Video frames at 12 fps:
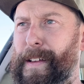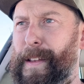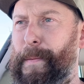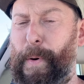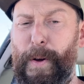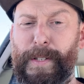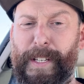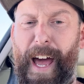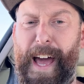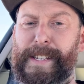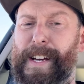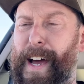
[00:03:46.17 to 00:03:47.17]
The boost
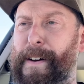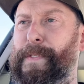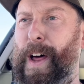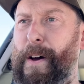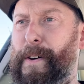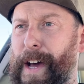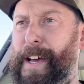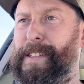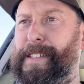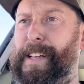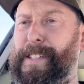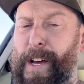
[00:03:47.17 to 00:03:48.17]
gauge, I have
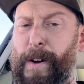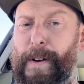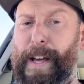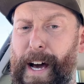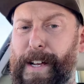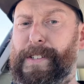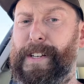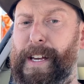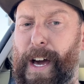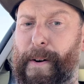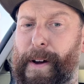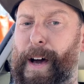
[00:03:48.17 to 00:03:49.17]
noticed, is only actually
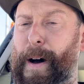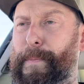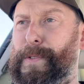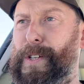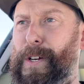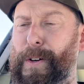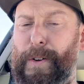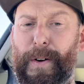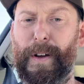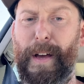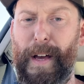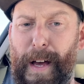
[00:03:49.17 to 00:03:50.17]
going up to
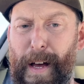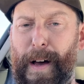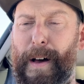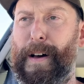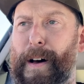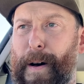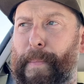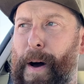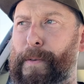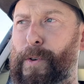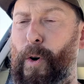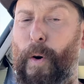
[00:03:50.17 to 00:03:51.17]

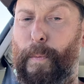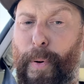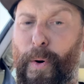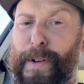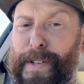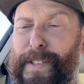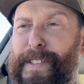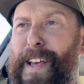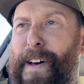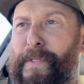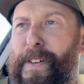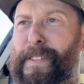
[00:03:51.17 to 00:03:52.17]
about
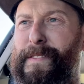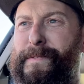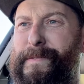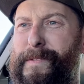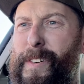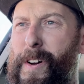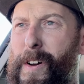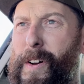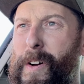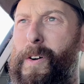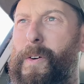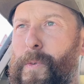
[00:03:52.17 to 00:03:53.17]

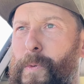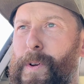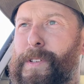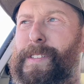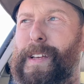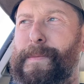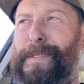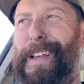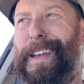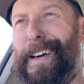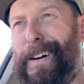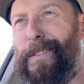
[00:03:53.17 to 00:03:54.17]
0.7, which seems a
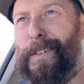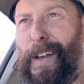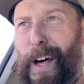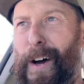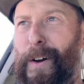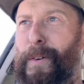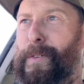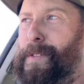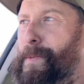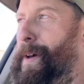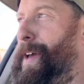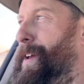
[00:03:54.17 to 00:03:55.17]
little low
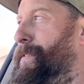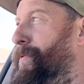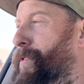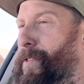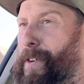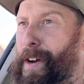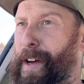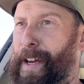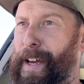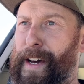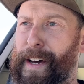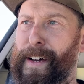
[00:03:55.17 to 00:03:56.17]
to me for
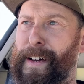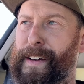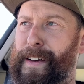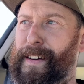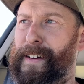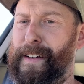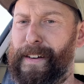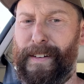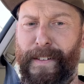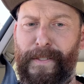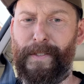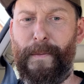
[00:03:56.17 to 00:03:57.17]
a
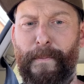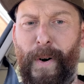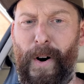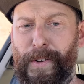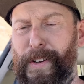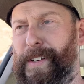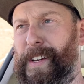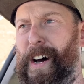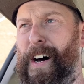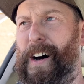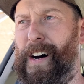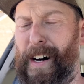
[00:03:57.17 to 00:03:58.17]
modded
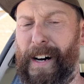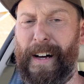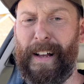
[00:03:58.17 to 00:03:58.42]
car.